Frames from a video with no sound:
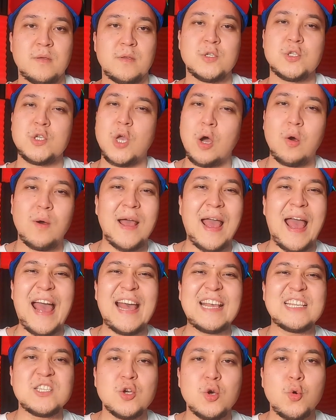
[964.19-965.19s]
So
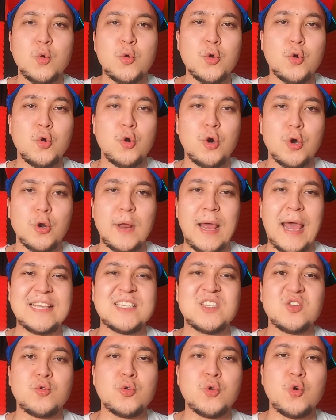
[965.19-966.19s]
as a
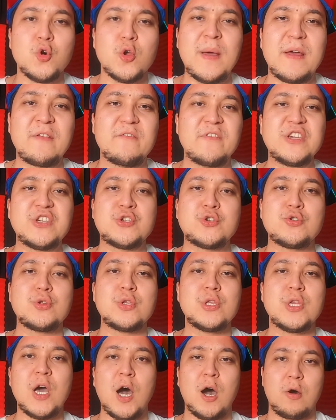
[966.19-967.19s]
Uyghurman, we should
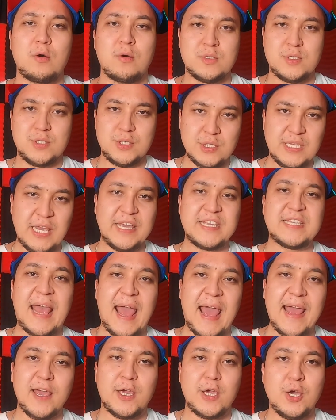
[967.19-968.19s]
know, say
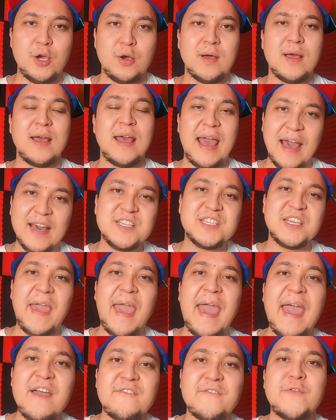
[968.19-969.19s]
thank you and say
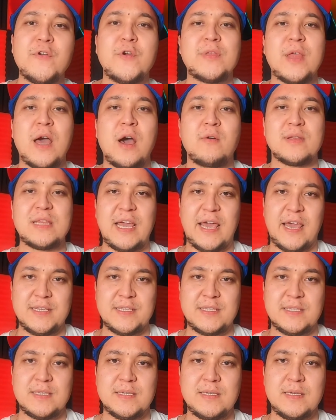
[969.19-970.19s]
F you
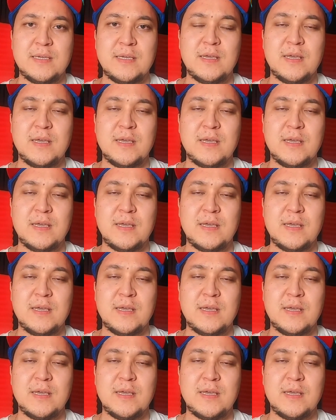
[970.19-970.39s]
nowadays.